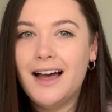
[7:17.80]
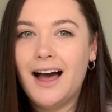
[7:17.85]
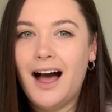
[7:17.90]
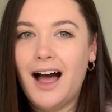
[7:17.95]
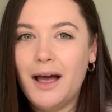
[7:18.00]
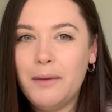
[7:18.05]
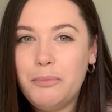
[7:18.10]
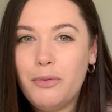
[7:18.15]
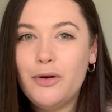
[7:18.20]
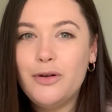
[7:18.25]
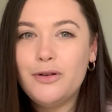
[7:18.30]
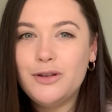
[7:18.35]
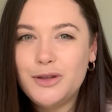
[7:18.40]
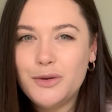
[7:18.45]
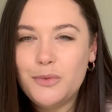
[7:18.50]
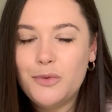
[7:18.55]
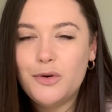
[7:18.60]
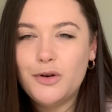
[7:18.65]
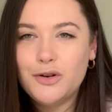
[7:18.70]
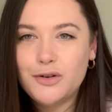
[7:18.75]
I boiled
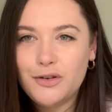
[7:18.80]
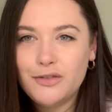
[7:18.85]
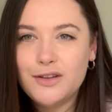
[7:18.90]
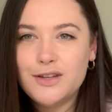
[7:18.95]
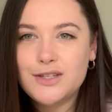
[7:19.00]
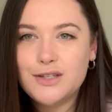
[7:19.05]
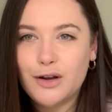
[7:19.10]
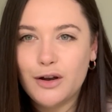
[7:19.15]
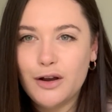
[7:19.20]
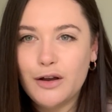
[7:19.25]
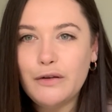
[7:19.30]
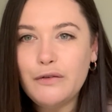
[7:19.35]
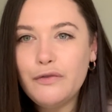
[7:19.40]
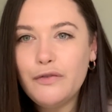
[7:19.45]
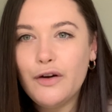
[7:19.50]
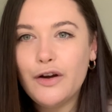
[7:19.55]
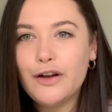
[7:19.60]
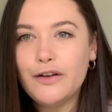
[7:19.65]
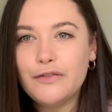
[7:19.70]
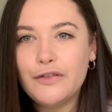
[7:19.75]
the water on the stove
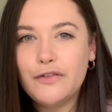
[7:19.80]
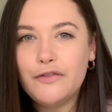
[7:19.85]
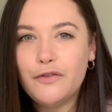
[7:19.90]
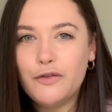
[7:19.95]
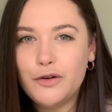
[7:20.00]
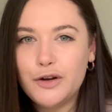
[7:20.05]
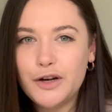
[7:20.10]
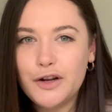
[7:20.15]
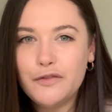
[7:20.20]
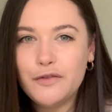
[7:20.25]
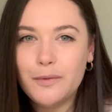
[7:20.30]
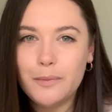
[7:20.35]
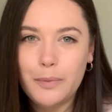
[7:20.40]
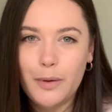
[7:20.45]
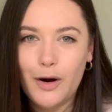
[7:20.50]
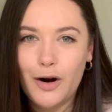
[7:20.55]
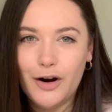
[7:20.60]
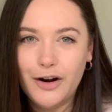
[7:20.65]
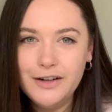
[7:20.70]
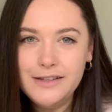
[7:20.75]
over four different
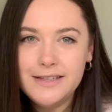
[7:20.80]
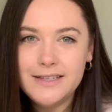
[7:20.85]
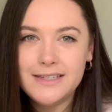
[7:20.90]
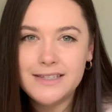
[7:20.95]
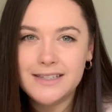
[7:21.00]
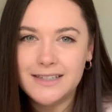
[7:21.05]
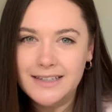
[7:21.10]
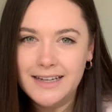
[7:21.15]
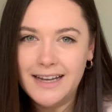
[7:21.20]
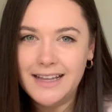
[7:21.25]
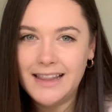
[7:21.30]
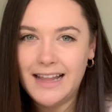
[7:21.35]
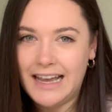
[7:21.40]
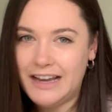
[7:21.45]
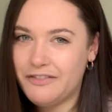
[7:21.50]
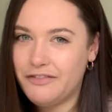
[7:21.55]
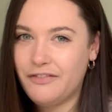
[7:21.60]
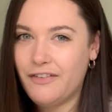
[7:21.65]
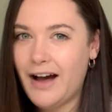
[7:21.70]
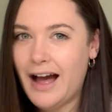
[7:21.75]
pots and like
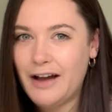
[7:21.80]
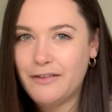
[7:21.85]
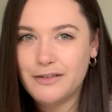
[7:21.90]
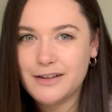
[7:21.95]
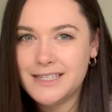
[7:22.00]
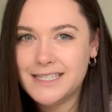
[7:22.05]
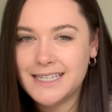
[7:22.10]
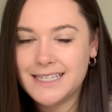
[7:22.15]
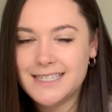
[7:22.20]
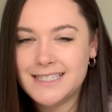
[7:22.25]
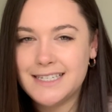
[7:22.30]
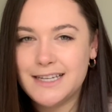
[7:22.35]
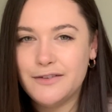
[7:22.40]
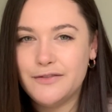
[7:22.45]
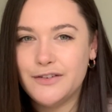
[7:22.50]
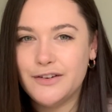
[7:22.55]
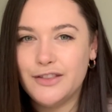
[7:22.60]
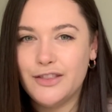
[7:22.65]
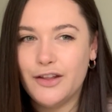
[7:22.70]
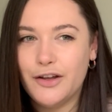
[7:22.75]
five or six
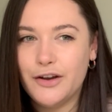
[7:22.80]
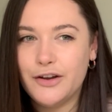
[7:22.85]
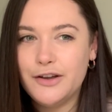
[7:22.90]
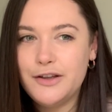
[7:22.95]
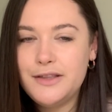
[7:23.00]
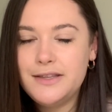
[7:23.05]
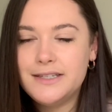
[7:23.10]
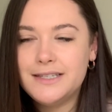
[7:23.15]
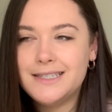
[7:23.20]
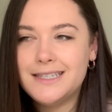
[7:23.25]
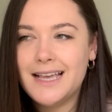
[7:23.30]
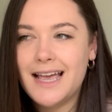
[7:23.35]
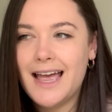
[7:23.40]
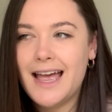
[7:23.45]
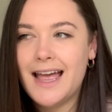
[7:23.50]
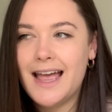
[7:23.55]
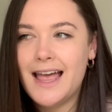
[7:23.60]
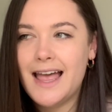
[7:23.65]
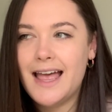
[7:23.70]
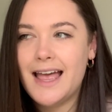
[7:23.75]
different loads.
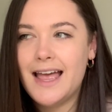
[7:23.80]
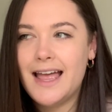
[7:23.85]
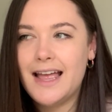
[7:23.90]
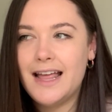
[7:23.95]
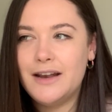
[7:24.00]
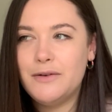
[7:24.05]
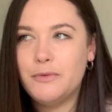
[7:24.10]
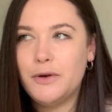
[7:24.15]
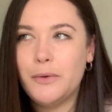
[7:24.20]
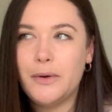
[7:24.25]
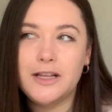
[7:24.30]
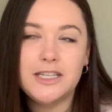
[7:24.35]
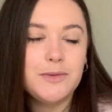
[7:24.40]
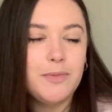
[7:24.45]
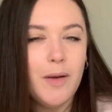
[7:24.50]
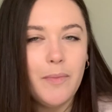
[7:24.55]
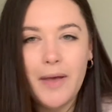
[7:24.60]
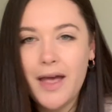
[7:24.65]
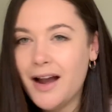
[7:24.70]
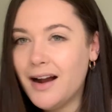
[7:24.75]
And we went to
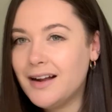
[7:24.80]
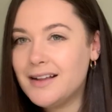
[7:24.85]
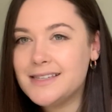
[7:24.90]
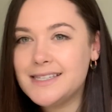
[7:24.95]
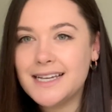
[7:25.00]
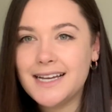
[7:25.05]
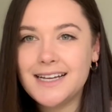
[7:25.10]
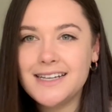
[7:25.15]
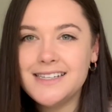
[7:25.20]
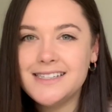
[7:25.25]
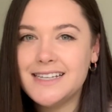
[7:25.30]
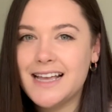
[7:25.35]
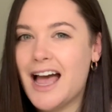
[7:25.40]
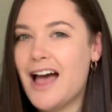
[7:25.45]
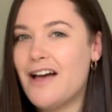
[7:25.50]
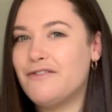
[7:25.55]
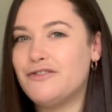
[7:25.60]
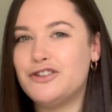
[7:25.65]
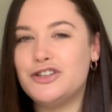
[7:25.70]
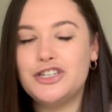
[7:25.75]
my parents' house to
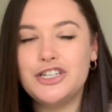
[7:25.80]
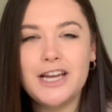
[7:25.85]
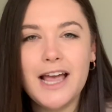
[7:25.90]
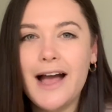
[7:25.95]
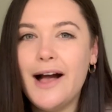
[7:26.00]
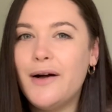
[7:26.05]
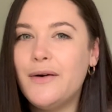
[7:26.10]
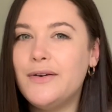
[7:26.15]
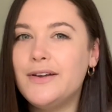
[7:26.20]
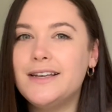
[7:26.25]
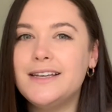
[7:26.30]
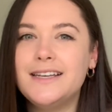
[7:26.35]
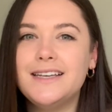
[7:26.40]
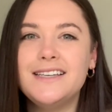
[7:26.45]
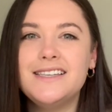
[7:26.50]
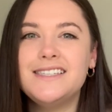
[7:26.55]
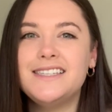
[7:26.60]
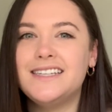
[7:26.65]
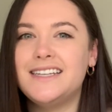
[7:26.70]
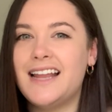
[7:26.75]
have
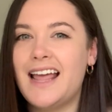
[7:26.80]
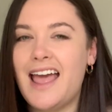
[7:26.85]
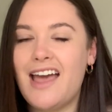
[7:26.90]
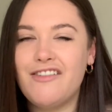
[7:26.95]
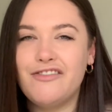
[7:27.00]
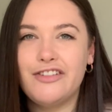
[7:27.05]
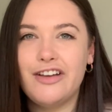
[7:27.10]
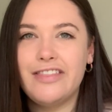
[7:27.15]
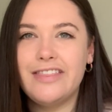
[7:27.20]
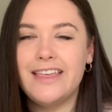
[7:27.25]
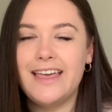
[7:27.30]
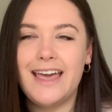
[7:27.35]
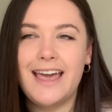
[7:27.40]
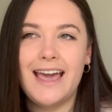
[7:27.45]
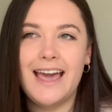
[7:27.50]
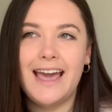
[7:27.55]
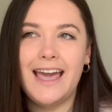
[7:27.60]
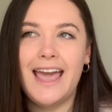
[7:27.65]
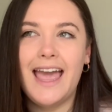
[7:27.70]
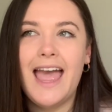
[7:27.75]
showers and
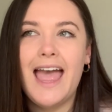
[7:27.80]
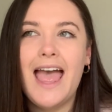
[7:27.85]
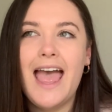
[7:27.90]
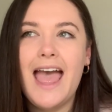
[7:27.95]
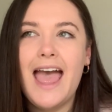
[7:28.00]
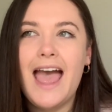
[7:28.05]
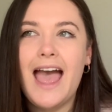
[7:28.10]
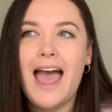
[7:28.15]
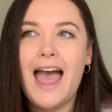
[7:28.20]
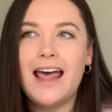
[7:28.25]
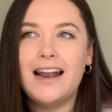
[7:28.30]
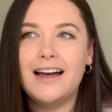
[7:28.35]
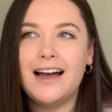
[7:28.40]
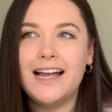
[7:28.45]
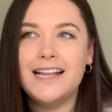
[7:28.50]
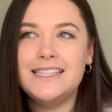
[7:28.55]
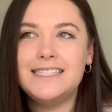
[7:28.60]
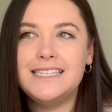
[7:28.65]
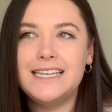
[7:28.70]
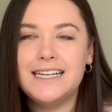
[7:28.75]
everything. And
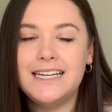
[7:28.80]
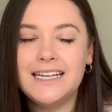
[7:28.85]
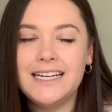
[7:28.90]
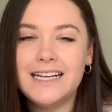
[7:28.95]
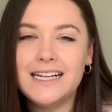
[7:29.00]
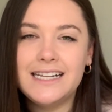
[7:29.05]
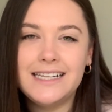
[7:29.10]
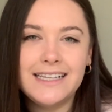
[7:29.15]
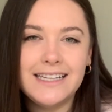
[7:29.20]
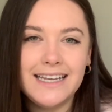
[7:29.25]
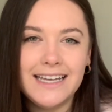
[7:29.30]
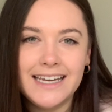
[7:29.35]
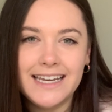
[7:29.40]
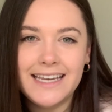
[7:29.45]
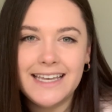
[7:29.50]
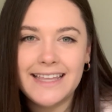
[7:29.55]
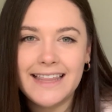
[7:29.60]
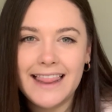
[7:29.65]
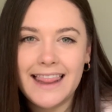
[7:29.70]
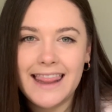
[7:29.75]
I didn't click
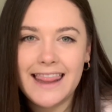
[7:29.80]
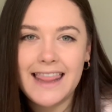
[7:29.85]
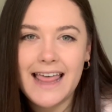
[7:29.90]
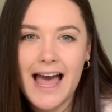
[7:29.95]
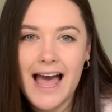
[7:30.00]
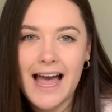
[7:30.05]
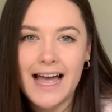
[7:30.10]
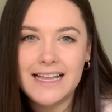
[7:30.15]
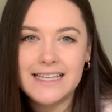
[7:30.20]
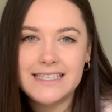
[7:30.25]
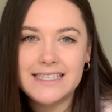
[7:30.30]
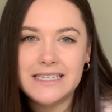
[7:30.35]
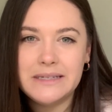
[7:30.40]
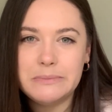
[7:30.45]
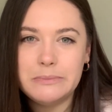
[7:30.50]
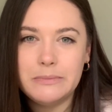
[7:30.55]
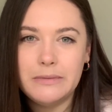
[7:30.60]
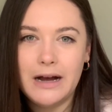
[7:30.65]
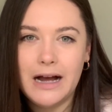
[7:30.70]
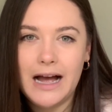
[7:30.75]
that
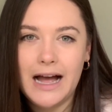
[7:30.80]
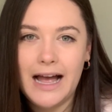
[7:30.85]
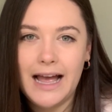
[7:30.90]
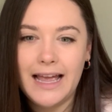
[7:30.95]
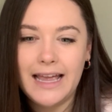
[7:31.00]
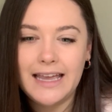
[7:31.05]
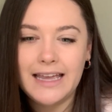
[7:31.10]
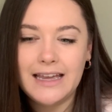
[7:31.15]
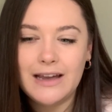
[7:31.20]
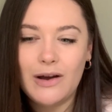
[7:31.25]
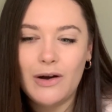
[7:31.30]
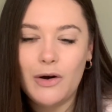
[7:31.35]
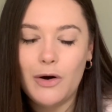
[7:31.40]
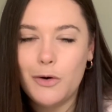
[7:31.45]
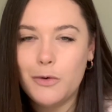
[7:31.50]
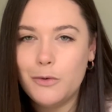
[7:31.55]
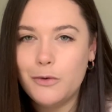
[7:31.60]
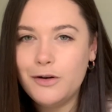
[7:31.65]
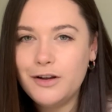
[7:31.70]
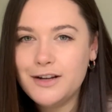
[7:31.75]
my
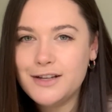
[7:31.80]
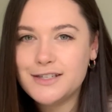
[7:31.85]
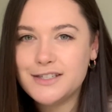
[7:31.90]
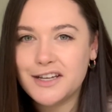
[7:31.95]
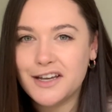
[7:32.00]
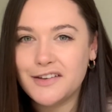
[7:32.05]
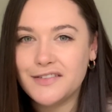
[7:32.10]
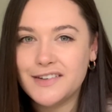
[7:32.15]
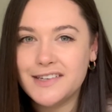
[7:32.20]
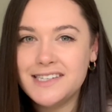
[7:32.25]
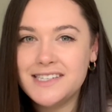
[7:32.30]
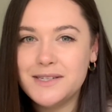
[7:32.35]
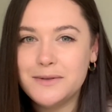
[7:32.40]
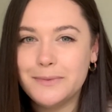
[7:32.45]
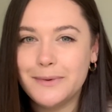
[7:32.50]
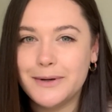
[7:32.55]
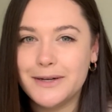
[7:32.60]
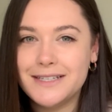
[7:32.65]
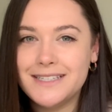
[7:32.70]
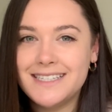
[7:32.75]
hot water service
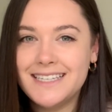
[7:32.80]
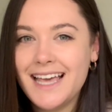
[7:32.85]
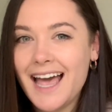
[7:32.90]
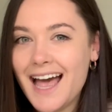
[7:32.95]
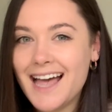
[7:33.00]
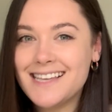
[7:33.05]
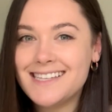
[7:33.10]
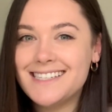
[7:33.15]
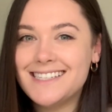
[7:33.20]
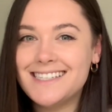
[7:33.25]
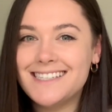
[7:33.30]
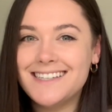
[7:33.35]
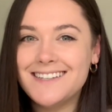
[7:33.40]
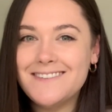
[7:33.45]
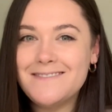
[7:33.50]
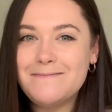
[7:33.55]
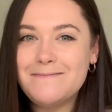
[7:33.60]
was gas